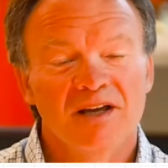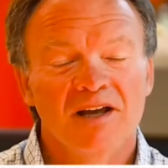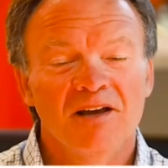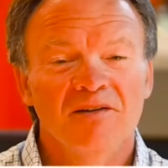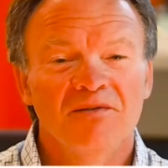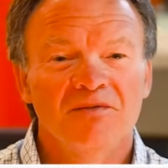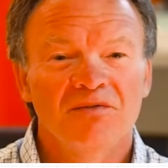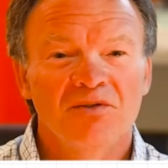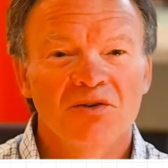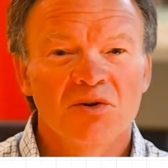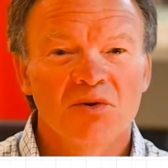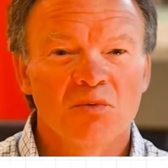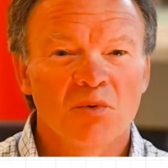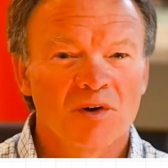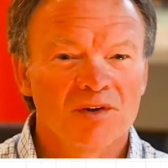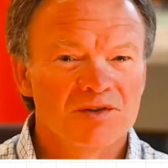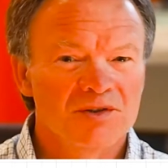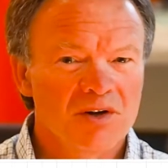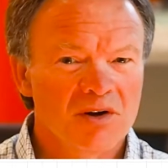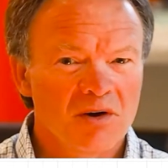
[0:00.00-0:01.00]
If you
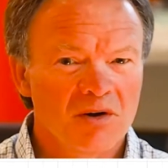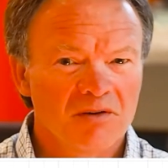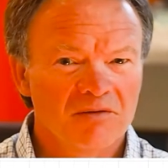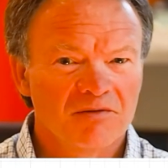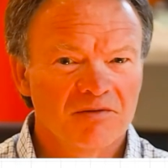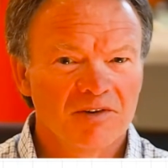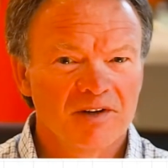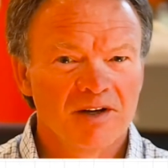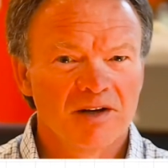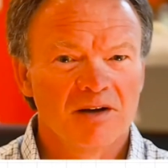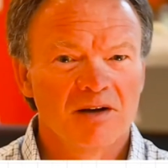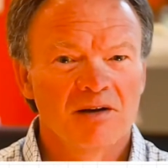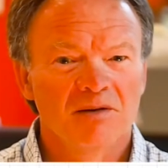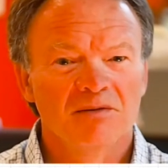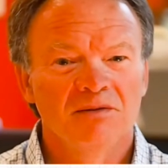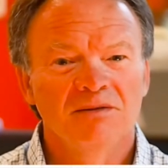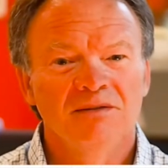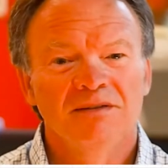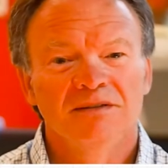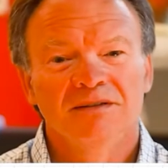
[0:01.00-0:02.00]
want to go on video,